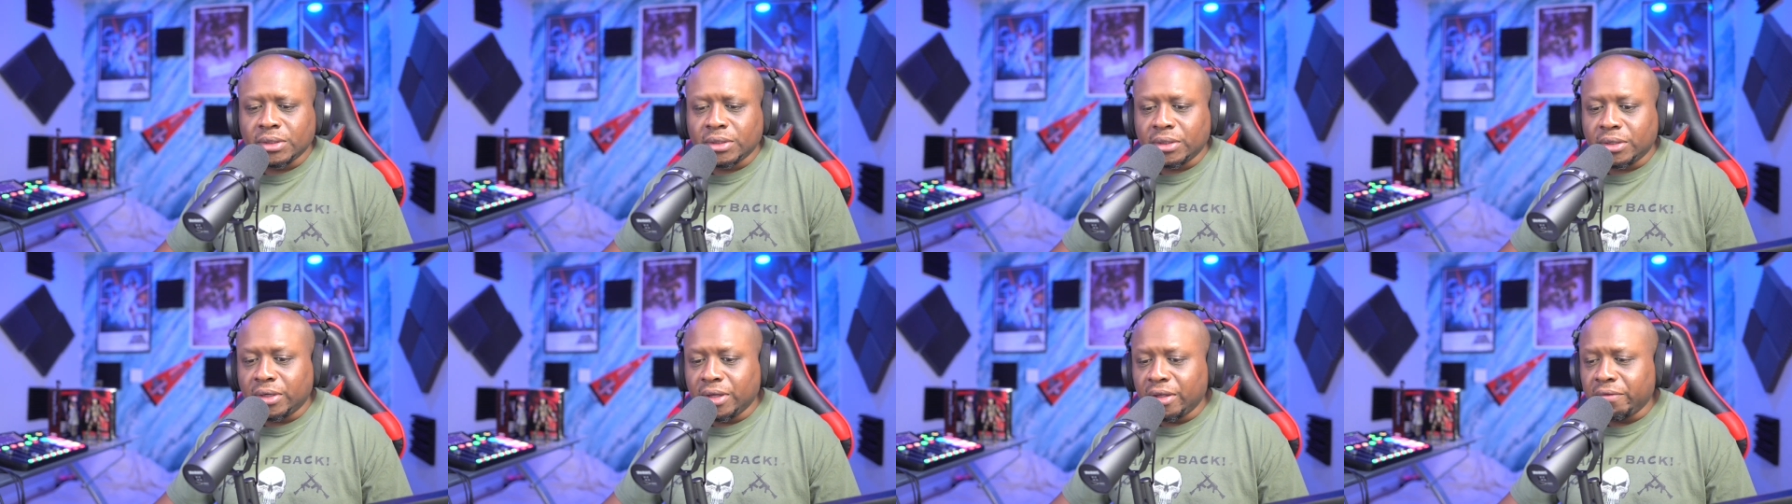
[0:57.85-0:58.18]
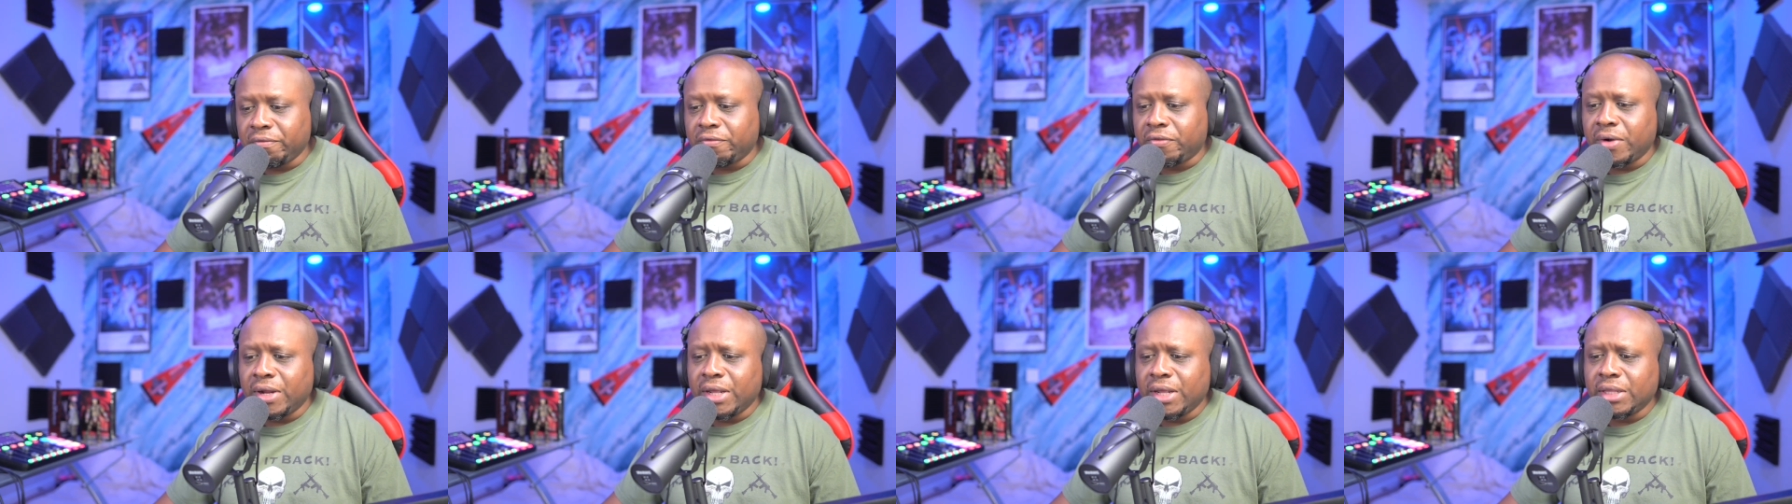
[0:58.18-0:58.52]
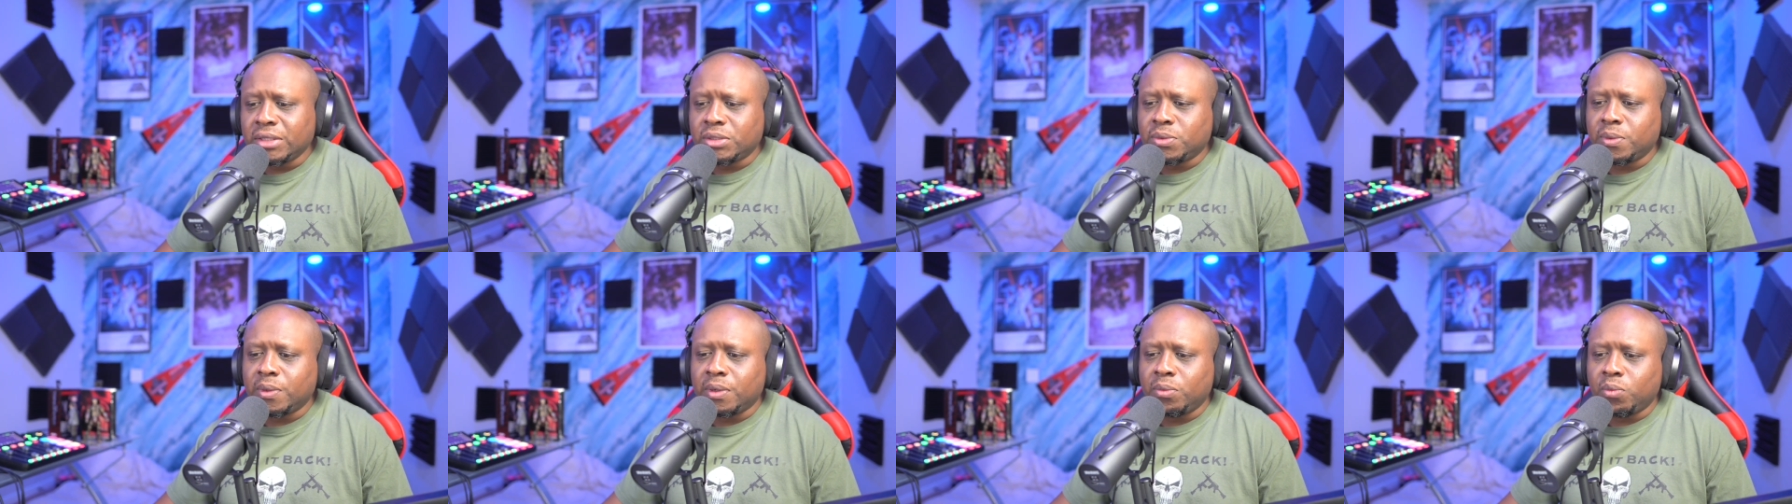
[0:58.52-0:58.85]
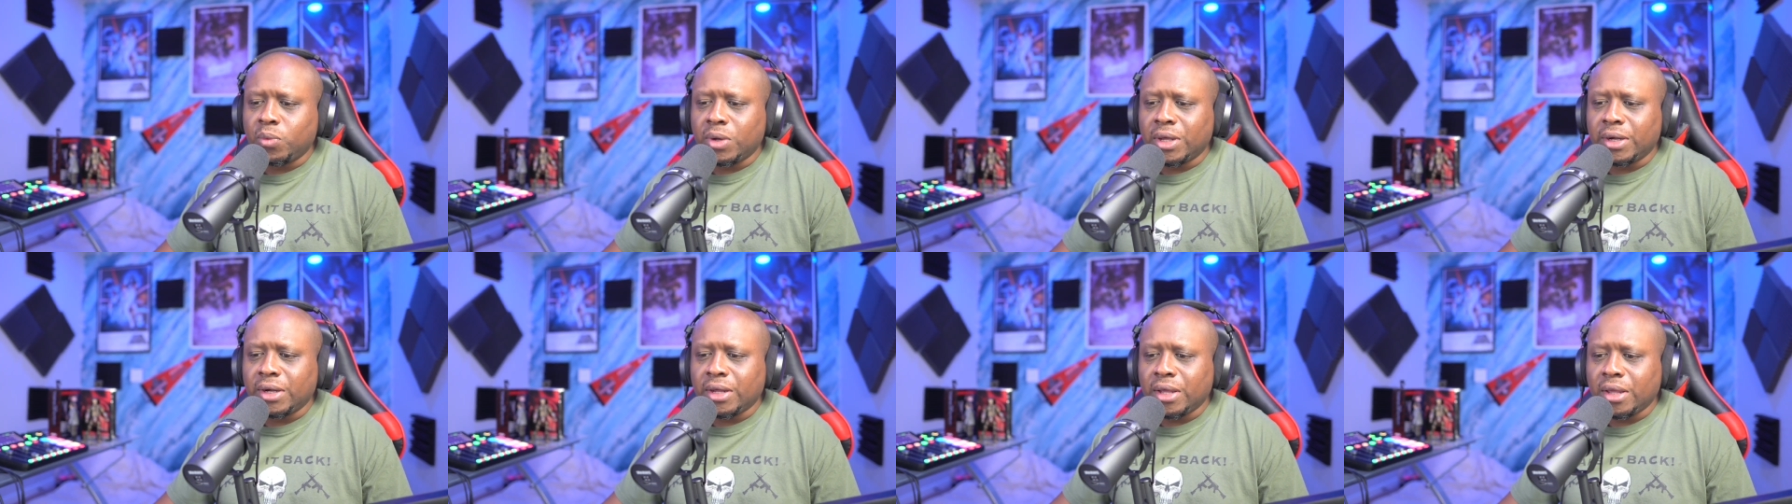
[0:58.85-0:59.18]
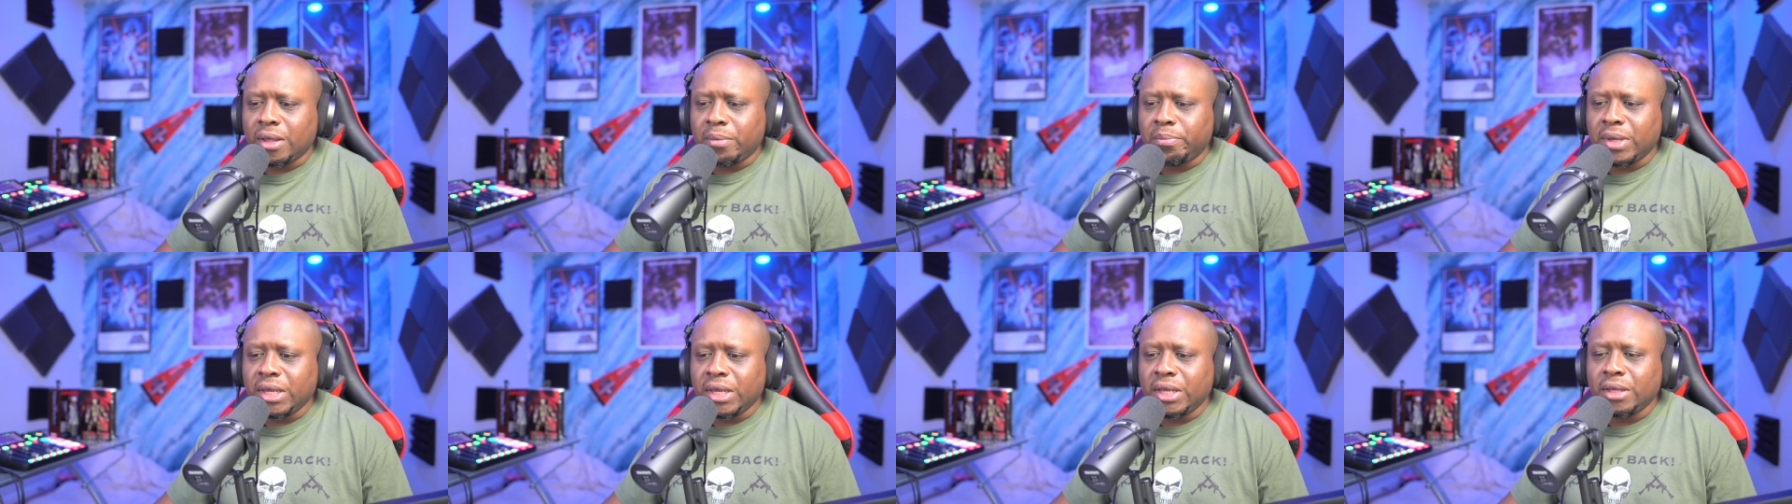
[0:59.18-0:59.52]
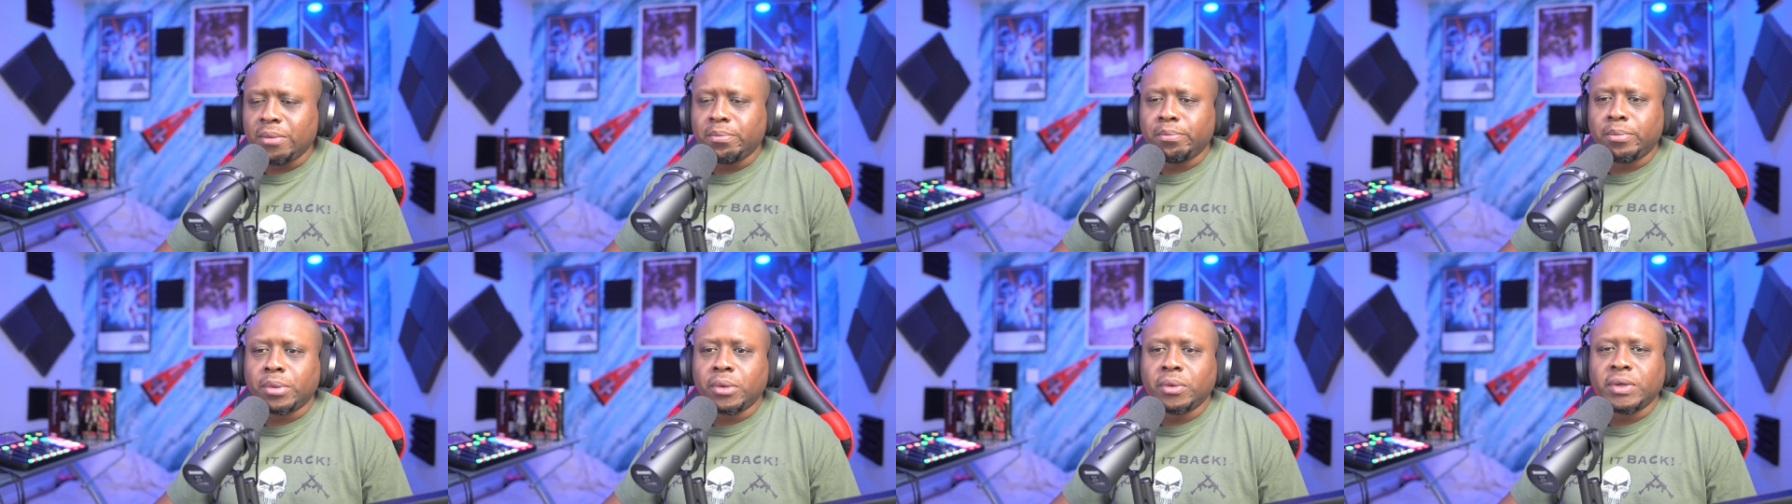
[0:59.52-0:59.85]
Good friends with one
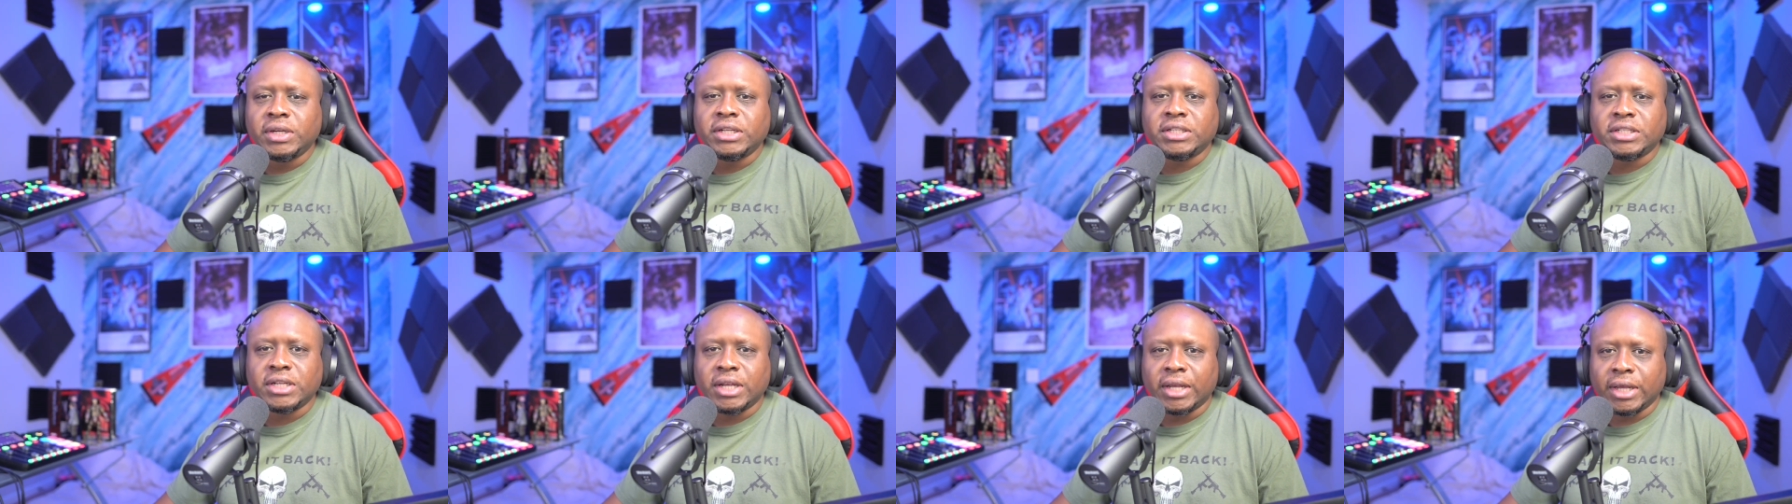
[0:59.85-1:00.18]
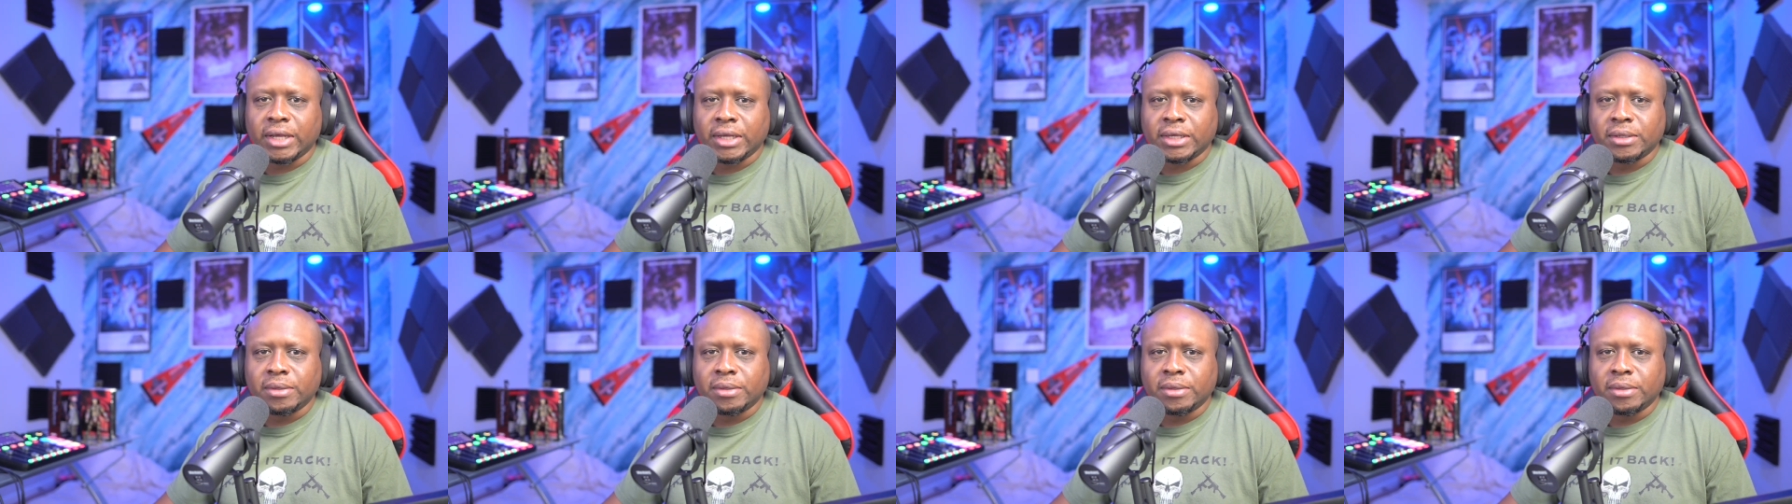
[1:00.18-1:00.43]
Pete Buttigieg,